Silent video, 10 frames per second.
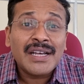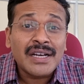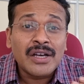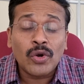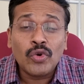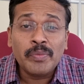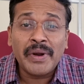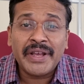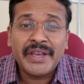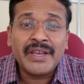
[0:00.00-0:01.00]

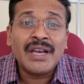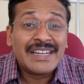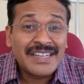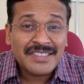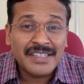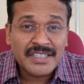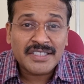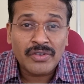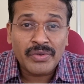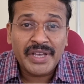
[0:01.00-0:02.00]
groundbreaking, recent
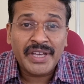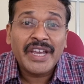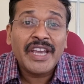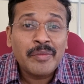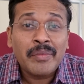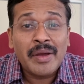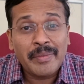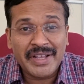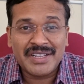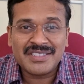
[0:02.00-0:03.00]
discovery in medical